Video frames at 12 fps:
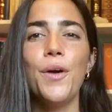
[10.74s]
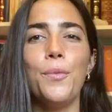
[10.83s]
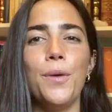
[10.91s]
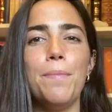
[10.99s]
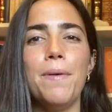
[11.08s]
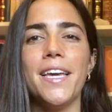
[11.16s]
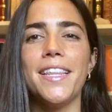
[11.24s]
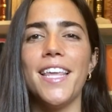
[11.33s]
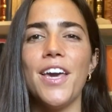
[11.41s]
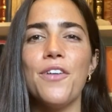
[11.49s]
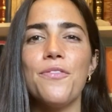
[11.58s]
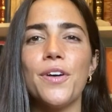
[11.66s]
We picked
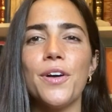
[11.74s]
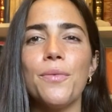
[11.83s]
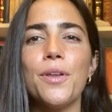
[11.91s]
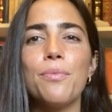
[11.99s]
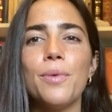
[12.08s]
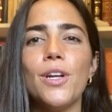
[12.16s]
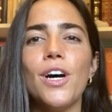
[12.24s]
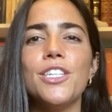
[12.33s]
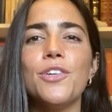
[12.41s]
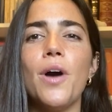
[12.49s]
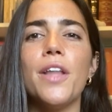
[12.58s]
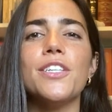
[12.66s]
the over with
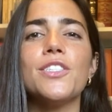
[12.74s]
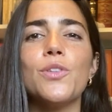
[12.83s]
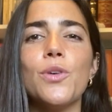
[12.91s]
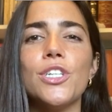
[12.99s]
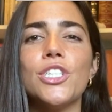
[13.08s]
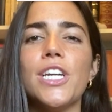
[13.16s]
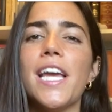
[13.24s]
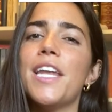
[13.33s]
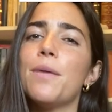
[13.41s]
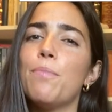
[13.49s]
Ronaldo on the score sheet in a